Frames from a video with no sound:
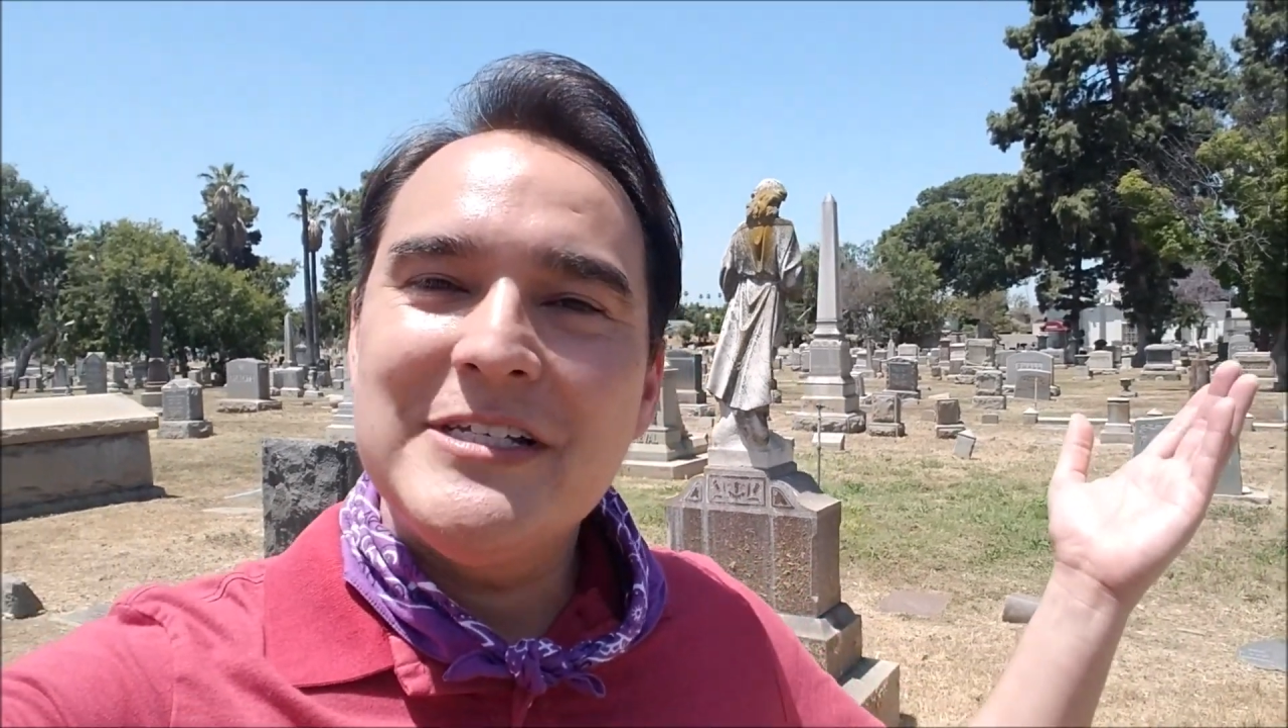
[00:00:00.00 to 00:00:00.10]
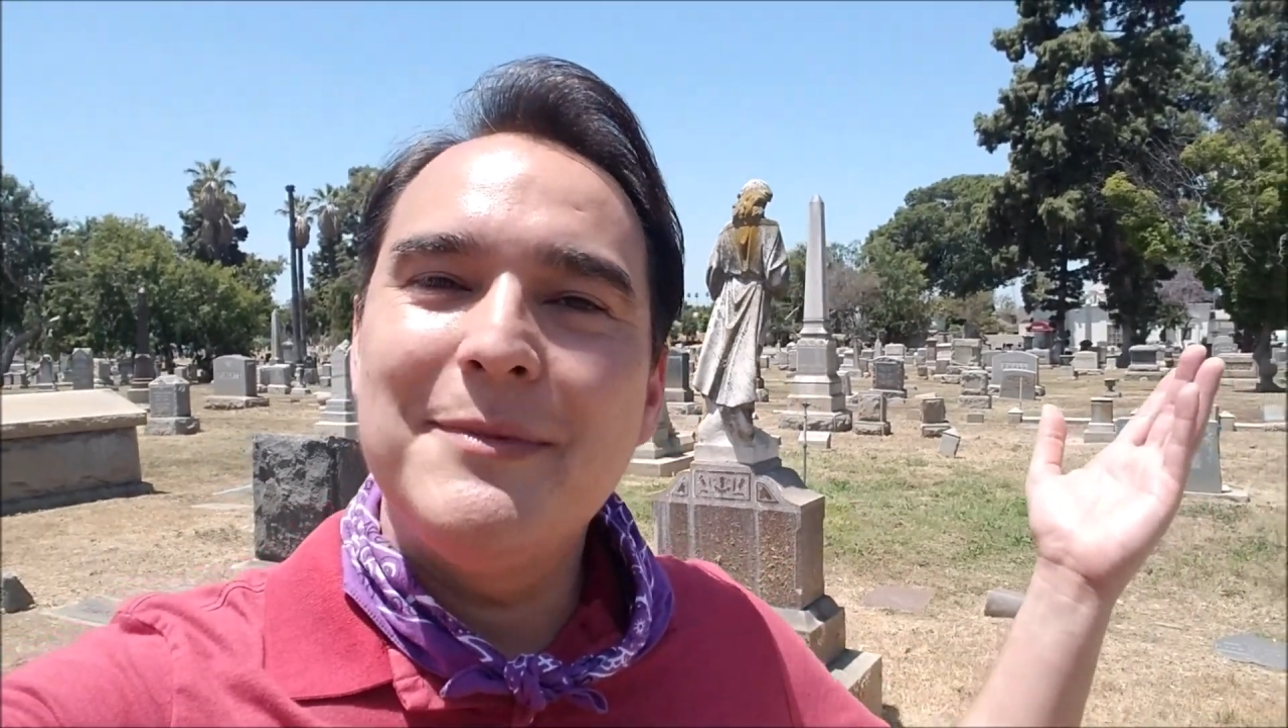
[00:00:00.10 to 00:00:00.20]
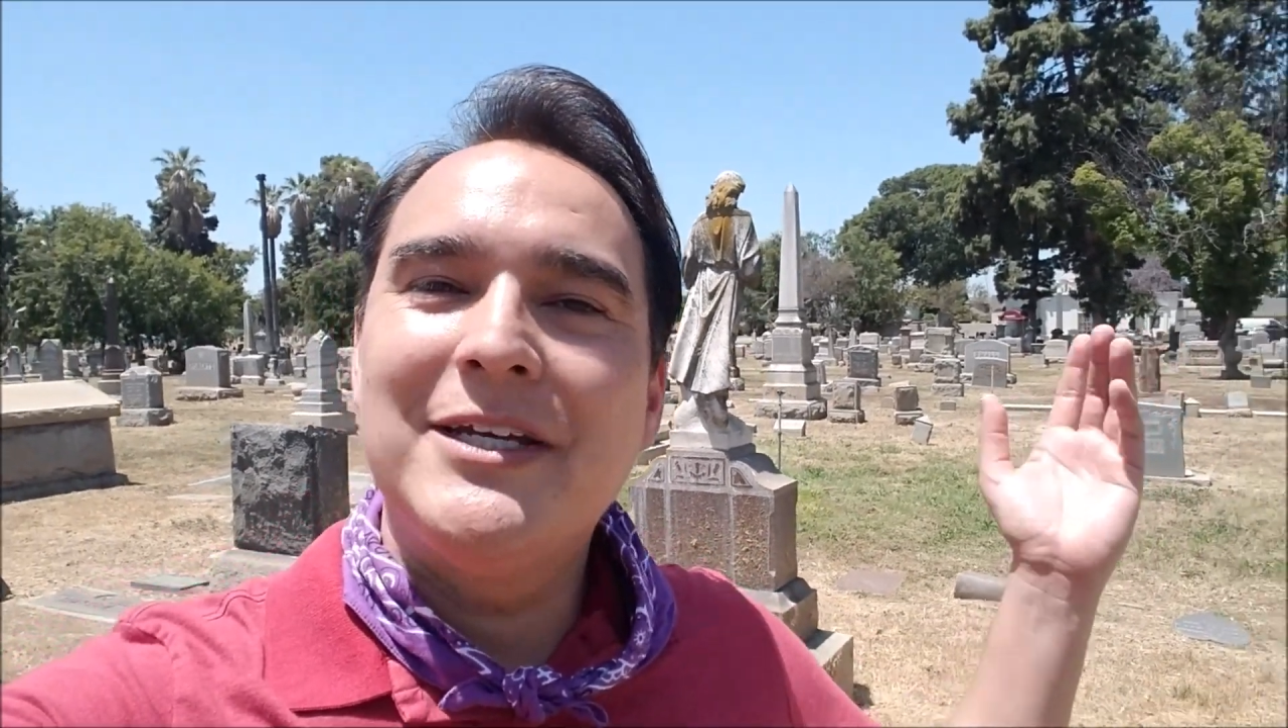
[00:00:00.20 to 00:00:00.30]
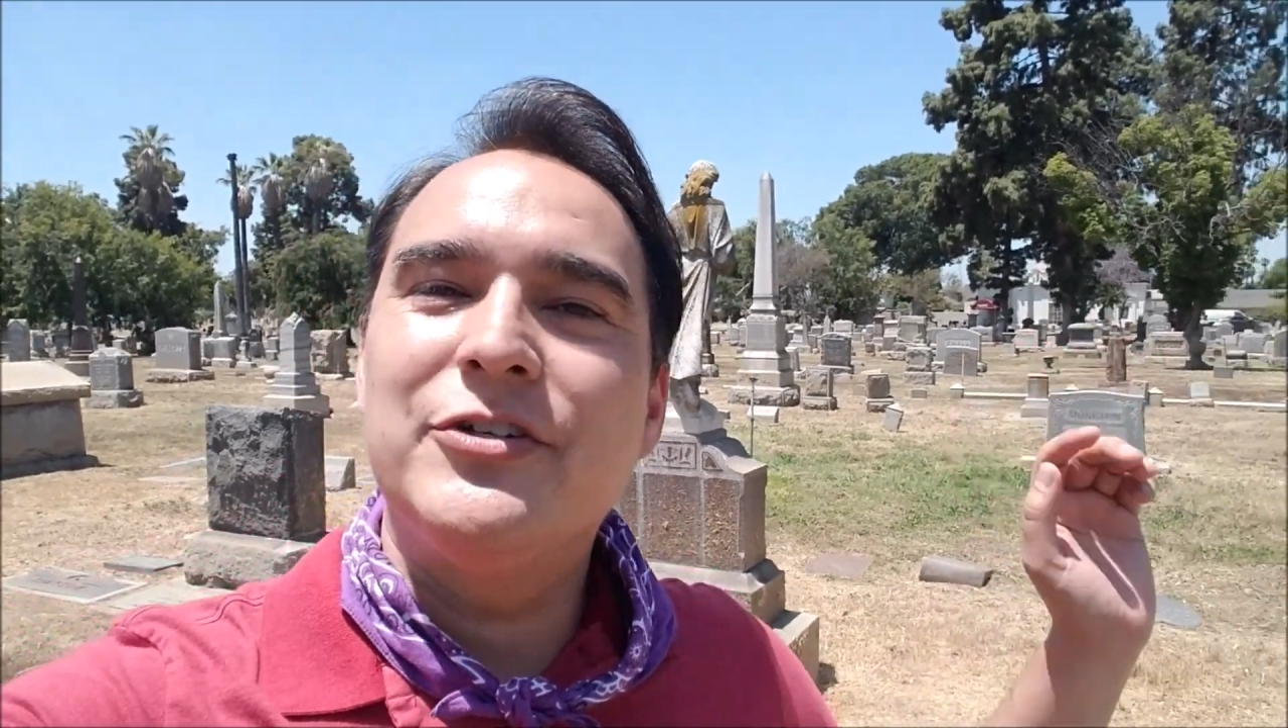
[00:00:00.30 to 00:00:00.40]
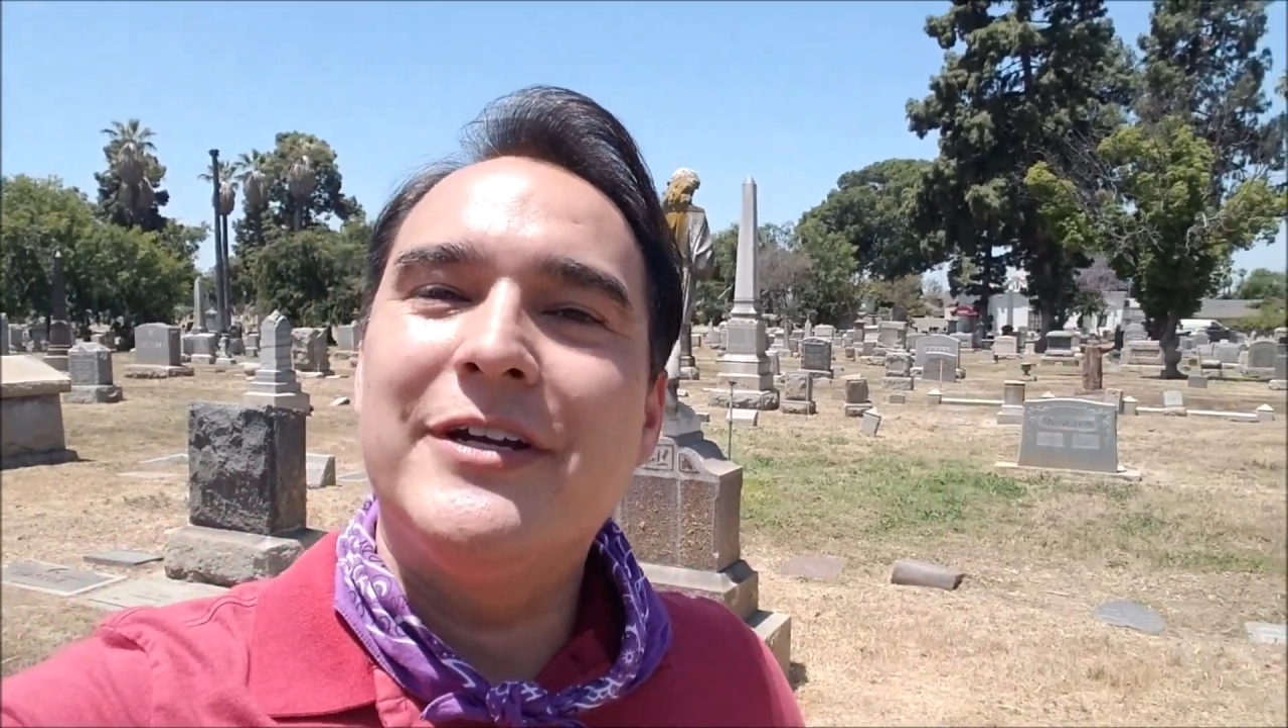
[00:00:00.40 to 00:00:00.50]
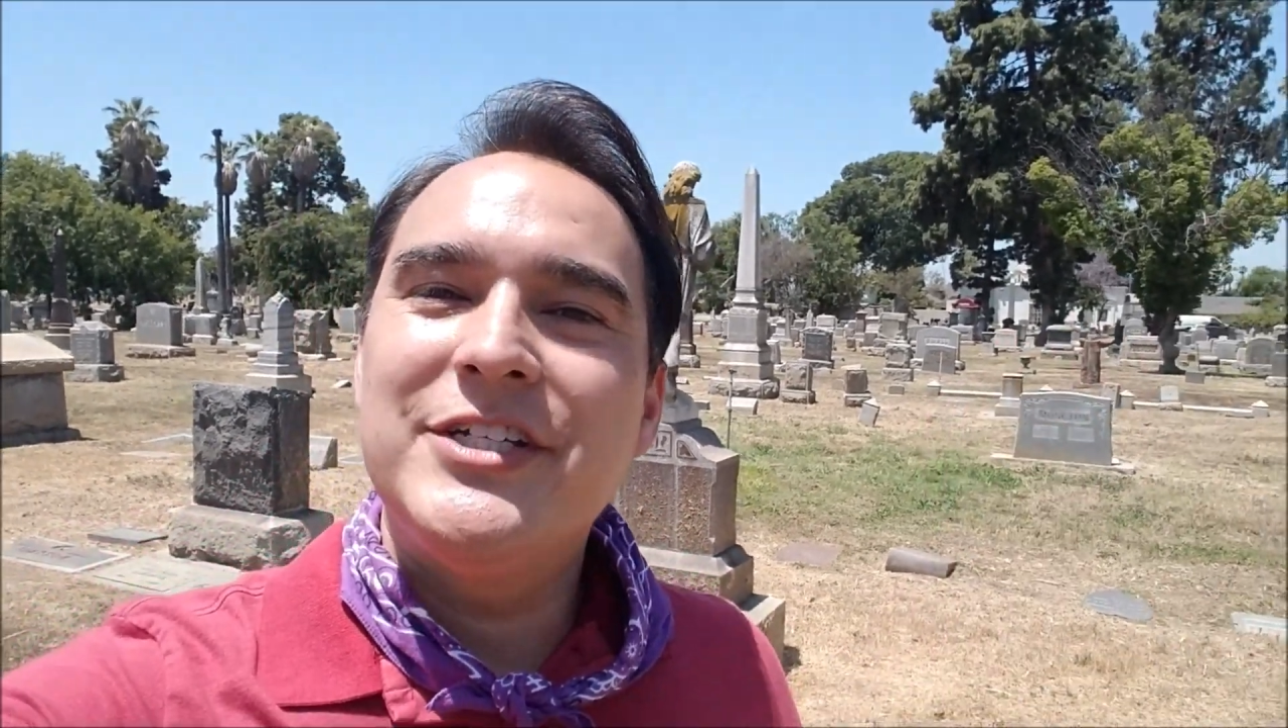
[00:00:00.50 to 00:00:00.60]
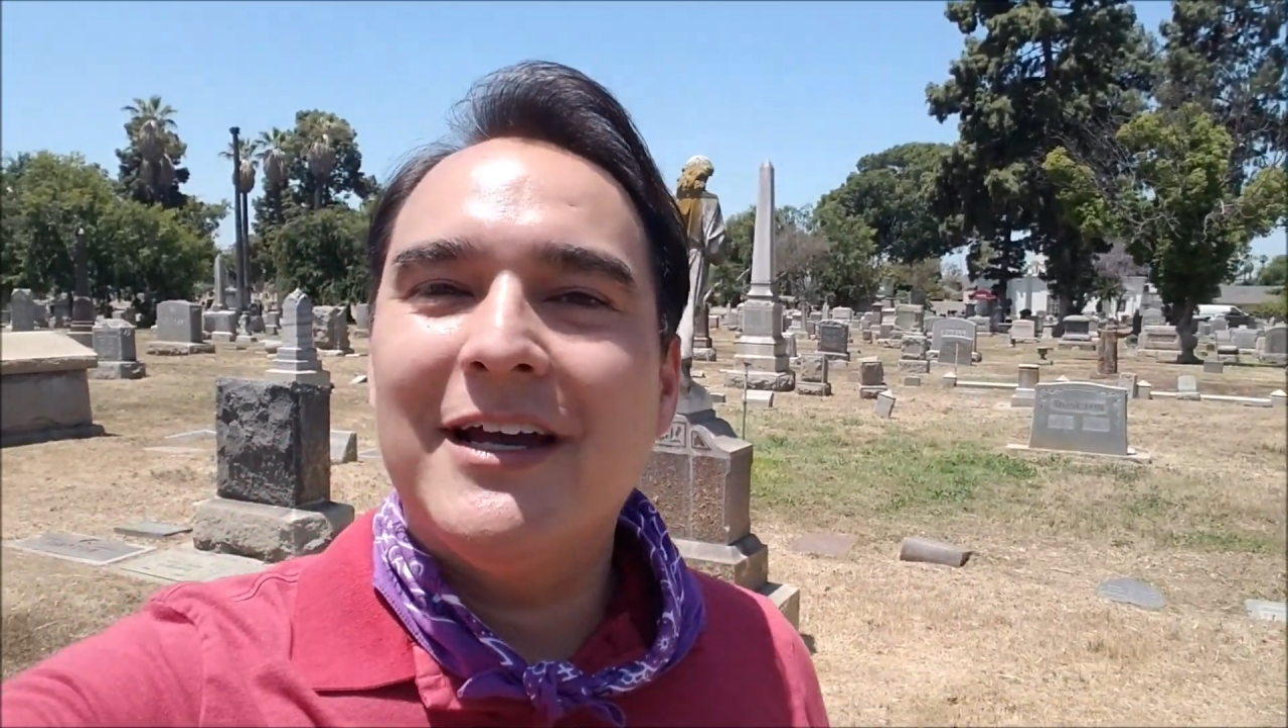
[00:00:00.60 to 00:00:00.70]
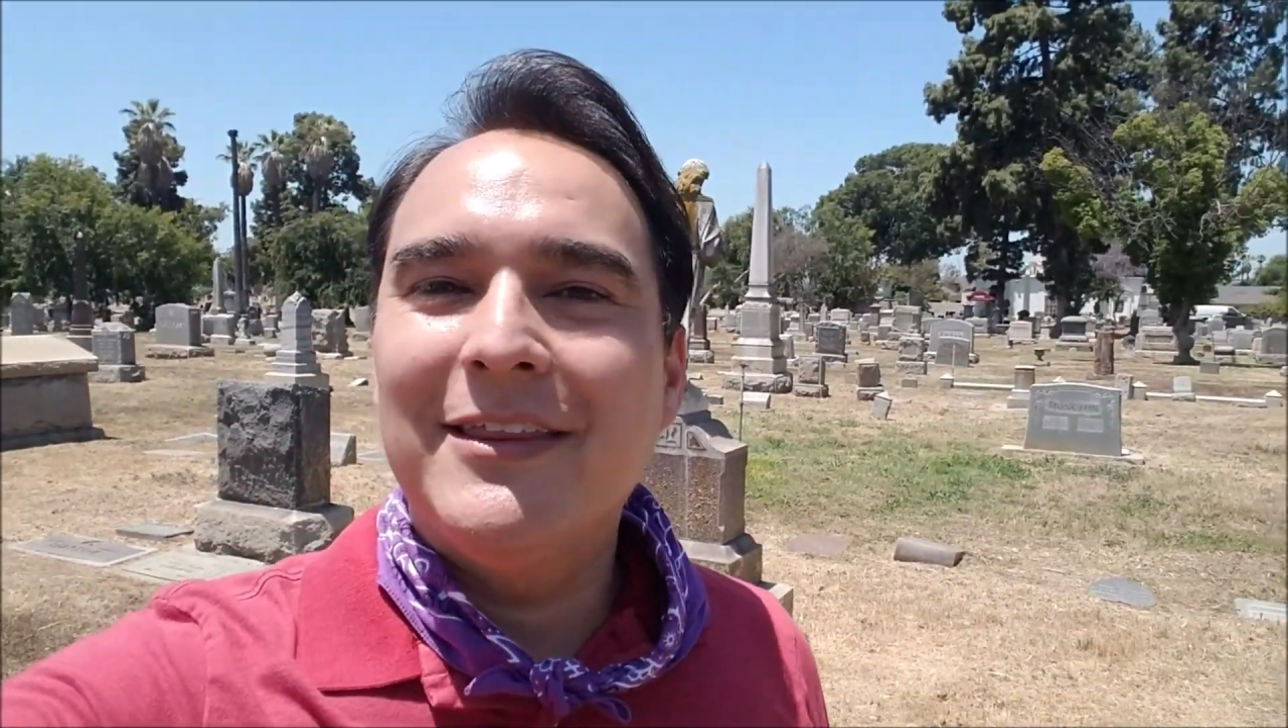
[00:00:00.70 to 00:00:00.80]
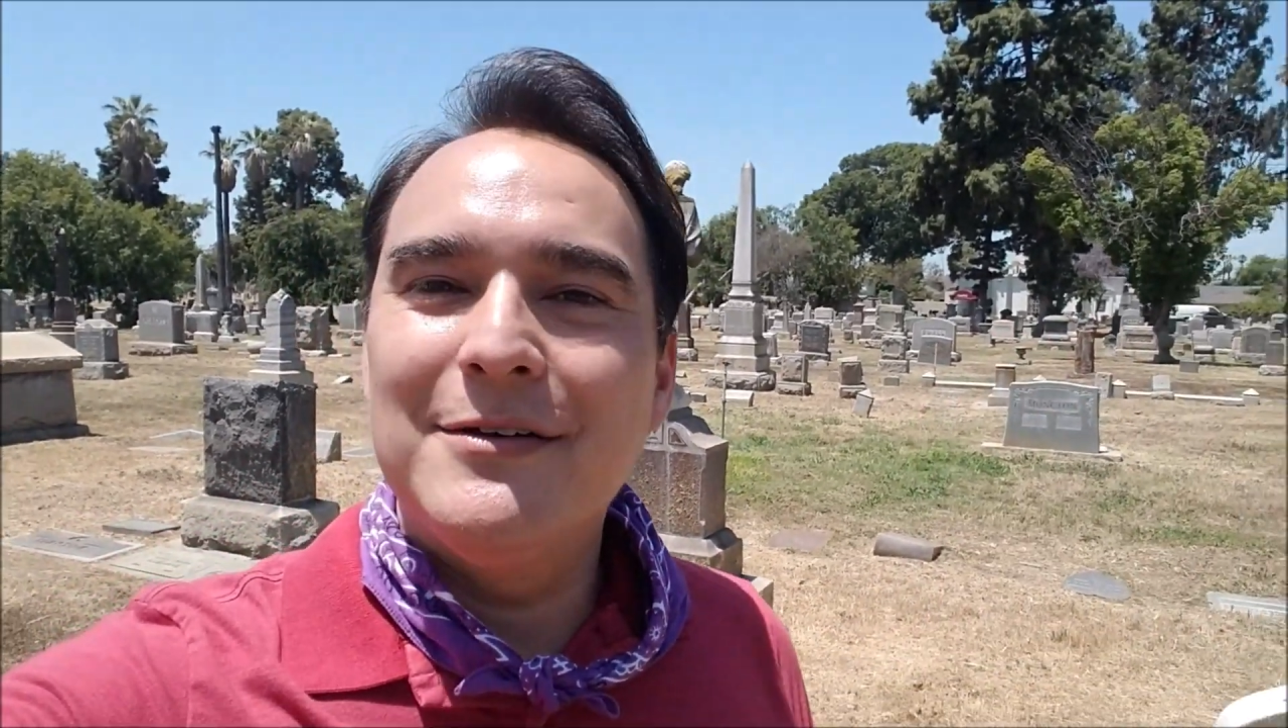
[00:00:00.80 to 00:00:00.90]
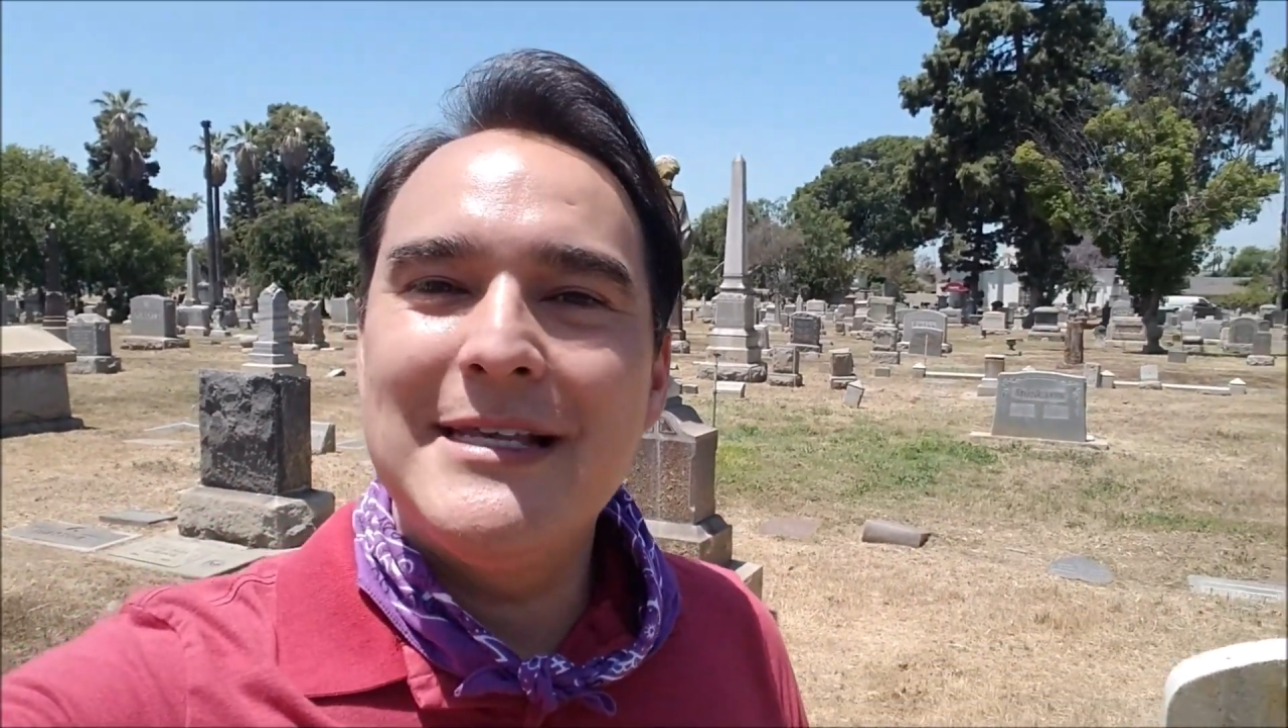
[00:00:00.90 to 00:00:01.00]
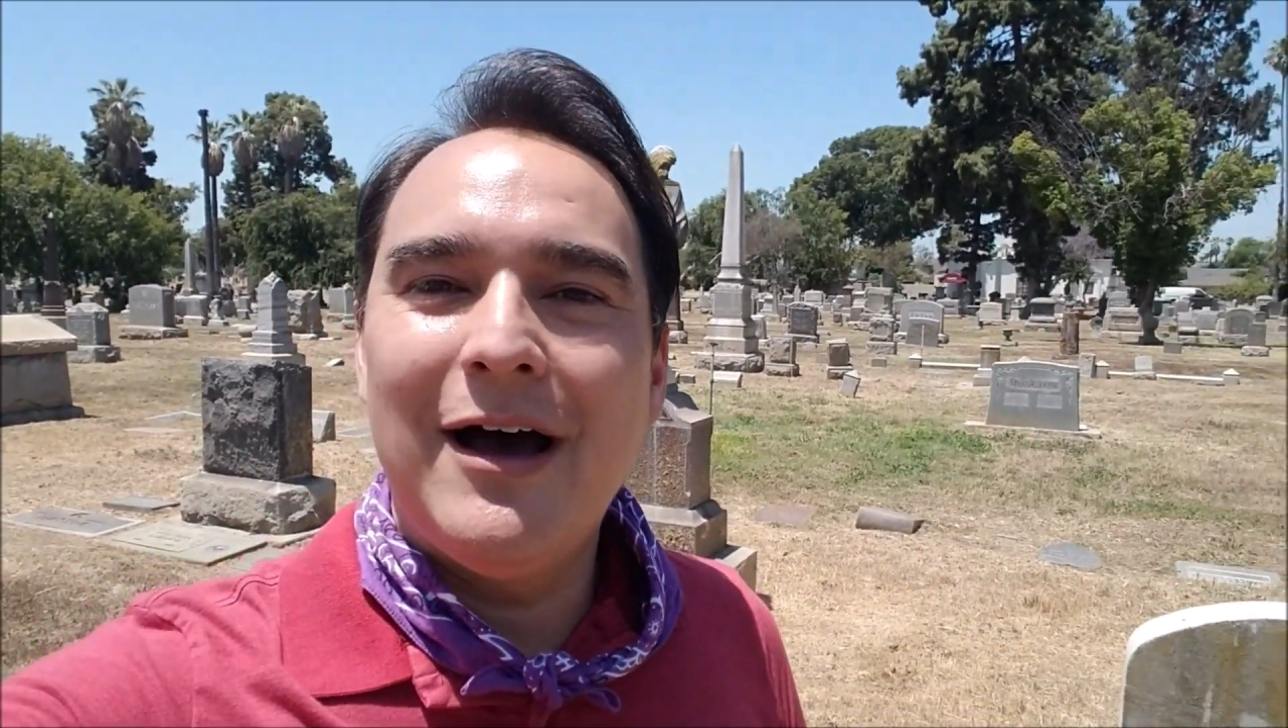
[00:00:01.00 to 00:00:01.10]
Just make sure to check those